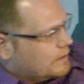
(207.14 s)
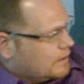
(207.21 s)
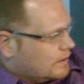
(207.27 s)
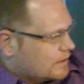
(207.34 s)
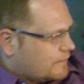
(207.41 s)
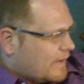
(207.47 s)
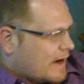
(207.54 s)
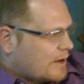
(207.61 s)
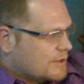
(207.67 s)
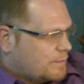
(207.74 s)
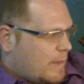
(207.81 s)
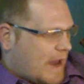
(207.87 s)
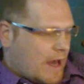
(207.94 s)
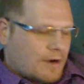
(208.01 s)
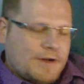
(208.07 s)
As far as
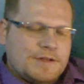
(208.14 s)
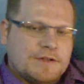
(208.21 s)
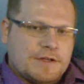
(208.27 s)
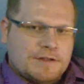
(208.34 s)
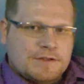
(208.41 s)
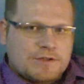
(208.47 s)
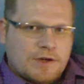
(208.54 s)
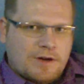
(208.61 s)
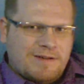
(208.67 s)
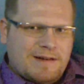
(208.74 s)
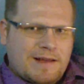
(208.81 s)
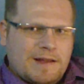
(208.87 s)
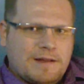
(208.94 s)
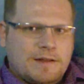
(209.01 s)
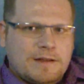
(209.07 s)
battery's concerned,
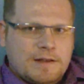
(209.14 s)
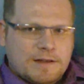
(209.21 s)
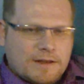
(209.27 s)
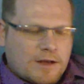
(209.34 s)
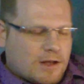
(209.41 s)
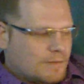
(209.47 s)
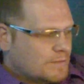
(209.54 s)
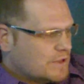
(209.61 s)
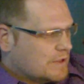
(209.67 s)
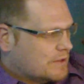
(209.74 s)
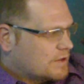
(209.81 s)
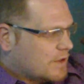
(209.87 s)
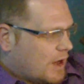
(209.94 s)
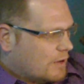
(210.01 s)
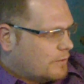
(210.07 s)
it comes
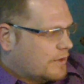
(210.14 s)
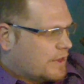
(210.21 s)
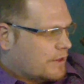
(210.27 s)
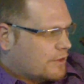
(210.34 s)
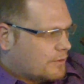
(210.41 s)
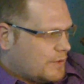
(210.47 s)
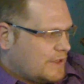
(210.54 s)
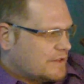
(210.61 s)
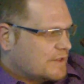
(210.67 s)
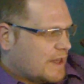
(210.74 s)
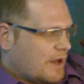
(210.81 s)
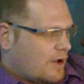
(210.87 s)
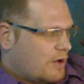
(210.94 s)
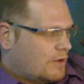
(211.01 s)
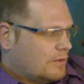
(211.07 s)
installed with a
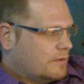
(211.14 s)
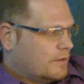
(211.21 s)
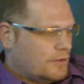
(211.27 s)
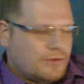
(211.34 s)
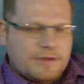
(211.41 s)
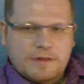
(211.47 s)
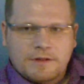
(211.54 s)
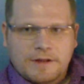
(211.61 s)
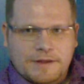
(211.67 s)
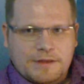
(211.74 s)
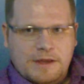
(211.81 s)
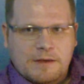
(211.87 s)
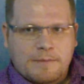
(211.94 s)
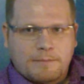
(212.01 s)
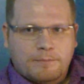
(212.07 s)
3-cell
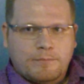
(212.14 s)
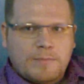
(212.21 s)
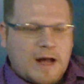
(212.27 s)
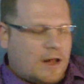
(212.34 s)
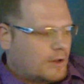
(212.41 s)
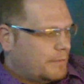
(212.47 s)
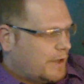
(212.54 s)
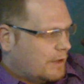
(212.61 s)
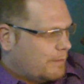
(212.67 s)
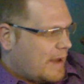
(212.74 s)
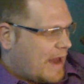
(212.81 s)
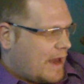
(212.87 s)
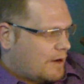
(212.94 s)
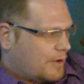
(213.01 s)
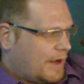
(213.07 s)
lithium polymer
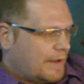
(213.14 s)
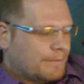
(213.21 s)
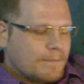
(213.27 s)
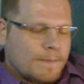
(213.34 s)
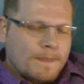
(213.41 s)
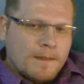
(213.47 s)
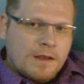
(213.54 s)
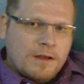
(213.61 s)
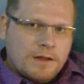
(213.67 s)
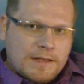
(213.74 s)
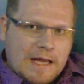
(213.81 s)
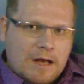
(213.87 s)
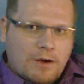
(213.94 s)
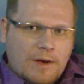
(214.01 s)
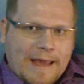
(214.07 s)
battery.
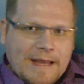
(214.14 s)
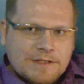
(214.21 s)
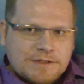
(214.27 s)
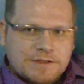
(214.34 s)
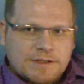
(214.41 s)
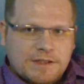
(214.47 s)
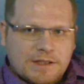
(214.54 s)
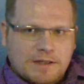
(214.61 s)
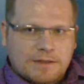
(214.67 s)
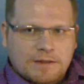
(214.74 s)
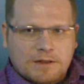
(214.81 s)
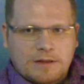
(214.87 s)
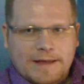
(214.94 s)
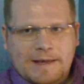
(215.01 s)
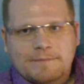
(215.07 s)
Now, Acer
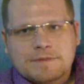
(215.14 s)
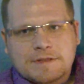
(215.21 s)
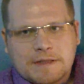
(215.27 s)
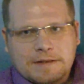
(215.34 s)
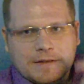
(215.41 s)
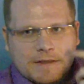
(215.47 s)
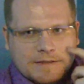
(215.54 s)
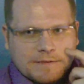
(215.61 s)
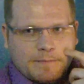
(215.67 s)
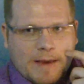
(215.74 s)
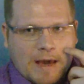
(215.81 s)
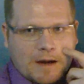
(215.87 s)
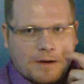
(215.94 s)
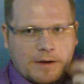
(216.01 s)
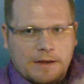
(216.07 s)
claims that this
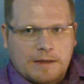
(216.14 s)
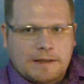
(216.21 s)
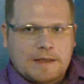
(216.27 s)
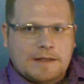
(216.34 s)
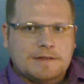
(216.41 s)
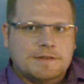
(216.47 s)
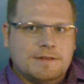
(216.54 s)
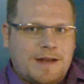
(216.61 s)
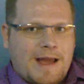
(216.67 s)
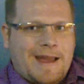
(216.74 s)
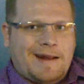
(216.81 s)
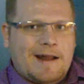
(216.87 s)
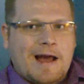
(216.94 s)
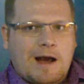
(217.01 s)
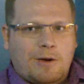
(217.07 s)
battery gets
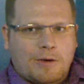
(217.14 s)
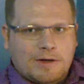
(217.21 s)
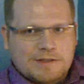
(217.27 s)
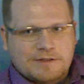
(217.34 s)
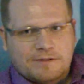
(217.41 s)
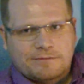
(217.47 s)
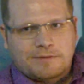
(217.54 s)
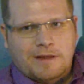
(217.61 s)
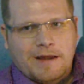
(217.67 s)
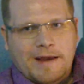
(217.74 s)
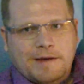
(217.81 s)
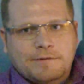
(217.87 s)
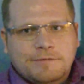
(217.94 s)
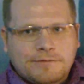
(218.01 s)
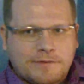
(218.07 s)
9 hours of
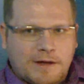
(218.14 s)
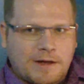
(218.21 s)
life.